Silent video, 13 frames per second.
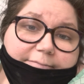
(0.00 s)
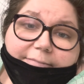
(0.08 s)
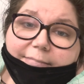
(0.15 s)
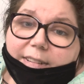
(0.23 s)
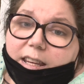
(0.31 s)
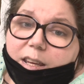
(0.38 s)

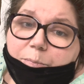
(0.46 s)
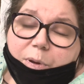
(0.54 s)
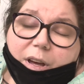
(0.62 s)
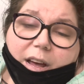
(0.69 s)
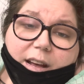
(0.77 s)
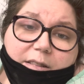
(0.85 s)
keep you
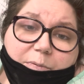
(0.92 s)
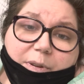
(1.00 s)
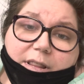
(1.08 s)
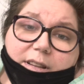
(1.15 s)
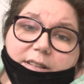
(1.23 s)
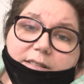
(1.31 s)
guys
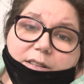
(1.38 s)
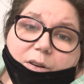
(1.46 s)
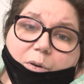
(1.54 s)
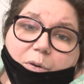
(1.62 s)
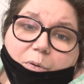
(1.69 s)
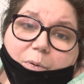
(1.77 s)
with us the
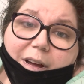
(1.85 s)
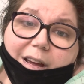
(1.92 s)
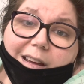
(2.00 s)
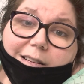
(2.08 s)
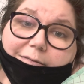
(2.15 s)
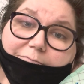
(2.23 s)
whole
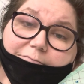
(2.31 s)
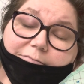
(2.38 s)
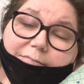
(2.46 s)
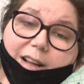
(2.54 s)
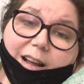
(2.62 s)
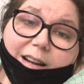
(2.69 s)
way.
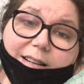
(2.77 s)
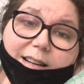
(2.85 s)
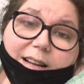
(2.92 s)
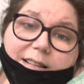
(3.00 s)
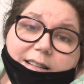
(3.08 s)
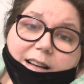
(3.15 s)
How does
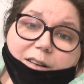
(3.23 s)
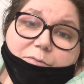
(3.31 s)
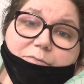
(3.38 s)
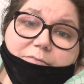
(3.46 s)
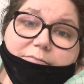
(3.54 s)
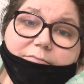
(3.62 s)
that
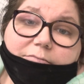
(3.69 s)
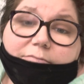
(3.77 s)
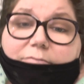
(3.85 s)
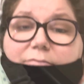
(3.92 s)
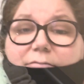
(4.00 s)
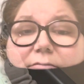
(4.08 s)
sound?
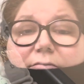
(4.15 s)
The